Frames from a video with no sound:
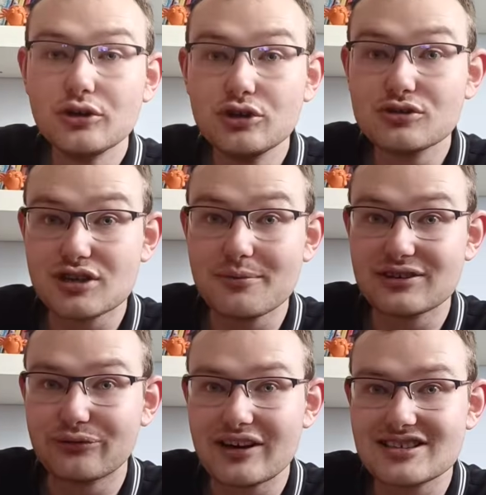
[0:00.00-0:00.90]
new
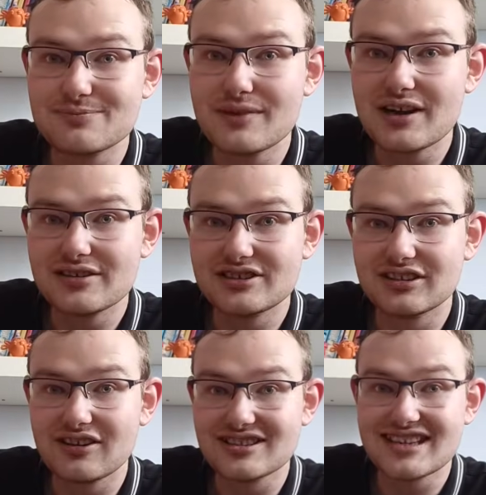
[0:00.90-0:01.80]
Thomas and Friends
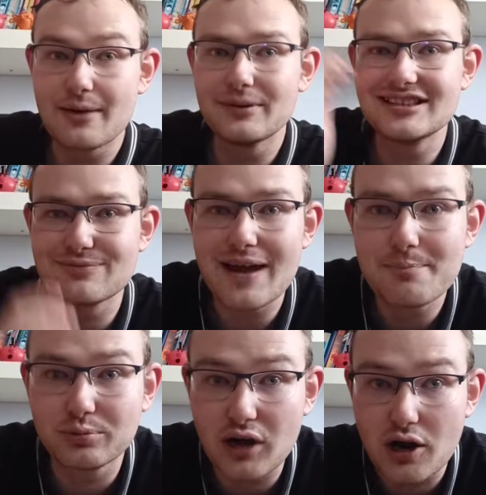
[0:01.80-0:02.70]
merchandise, that means they're
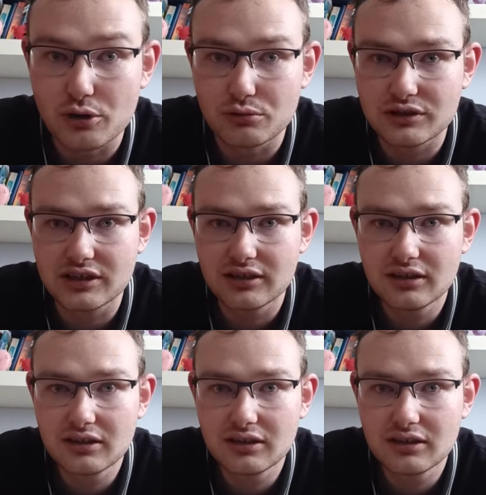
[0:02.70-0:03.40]
broke?